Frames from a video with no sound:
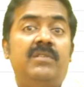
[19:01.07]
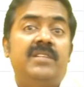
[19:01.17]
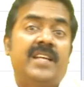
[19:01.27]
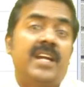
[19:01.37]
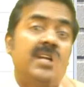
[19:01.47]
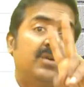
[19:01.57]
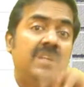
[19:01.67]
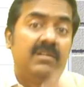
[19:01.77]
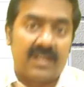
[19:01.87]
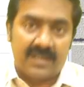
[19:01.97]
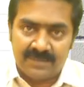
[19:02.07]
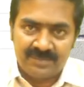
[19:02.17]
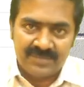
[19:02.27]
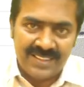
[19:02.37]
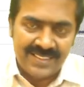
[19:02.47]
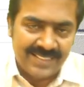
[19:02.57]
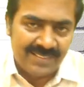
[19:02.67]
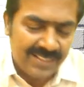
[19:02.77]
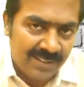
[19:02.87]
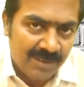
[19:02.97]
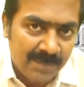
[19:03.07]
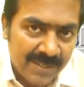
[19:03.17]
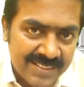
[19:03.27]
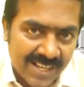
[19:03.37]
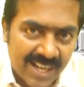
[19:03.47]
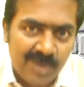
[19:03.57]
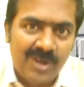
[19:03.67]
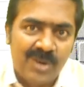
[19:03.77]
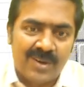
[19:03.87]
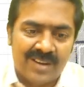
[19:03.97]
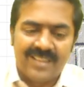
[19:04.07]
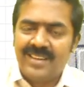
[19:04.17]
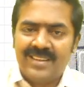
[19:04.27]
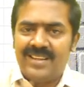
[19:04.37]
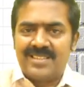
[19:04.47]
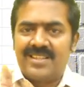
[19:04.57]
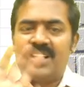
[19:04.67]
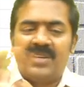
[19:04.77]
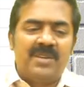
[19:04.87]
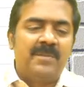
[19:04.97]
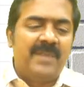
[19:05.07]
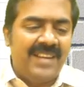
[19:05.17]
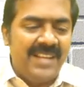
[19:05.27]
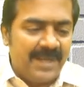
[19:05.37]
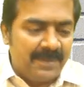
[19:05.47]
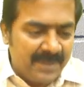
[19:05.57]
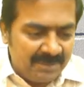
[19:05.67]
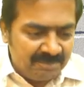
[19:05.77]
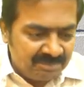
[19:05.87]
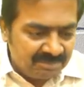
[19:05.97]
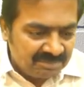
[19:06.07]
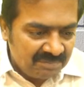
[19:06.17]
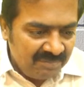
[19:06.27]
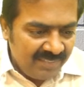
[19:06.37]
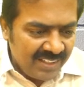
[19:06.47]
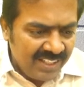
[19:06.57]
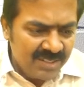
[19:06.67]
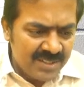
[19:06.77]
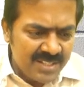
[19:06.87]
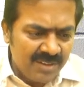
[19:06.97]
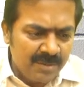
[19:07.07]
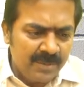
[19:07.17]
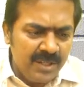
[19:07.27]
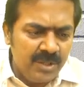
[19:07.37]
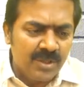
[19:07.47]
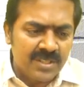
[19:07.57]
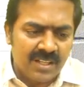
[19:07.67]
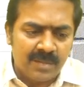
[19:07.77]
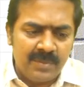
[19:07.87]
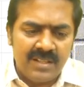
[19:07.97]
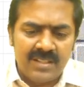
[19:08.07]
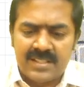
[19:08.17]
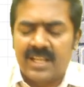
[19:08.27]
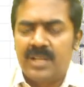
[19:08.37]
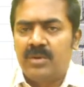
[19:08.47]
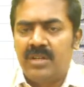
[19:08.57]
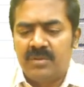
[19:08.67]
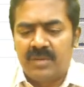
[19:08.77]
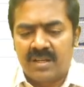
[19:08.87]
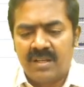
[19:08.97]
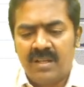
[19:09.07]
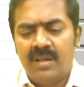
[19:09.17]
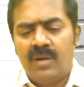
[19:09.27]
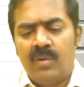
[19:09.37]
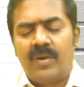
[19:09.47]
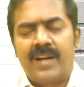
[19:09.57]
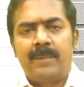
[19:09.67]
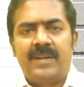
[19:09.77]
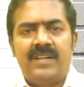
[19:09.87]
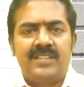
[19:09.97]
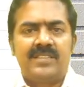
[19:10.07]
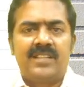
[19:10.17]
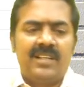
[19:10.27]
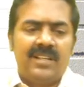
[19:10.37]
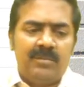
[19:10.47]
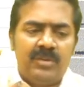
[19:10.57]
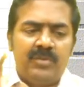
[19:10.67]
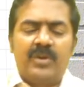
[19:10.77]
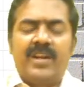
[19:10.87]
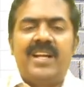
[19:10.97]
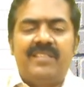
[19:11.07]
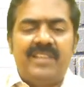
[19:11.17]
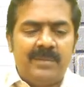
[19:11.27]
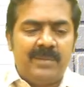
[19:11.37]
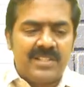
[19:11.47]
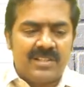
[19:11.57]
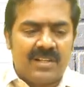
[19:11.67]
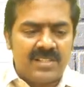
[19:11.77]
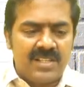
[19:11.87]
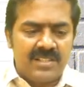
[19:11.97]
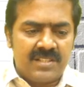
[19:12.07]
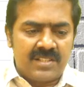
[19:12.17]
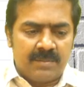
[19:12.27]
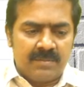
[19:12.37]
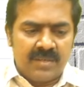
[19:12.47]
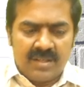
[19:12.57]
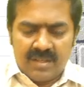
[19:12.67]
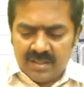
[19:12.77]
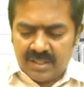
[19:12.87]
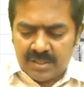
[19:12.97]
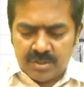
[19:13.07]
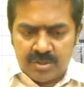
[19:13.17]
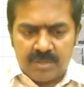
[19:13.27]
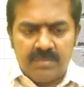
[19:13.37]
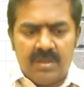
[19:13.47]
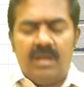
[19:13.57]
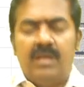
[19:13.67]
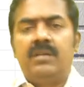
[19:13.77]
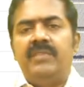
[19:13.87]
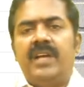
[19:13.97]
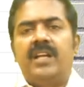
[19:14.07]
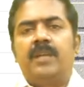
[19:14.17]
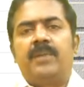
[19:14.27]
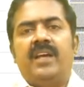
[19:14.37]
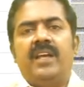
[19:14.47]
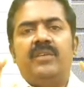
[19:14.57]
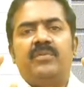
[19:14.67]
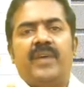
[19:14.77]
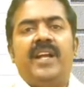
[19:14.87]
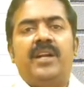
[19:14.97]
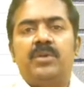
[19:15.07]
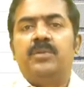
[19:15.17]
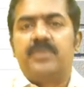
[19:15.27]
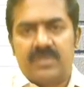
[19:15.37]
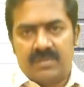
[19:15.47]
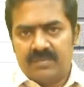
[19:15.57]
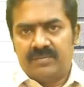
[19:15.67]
Second World War. It is developed in Second World War. It is not developed by any company. It was developed by US Army in the Second World War. What happened is, before activity based costing system, let's assume we are deploying 5 troops.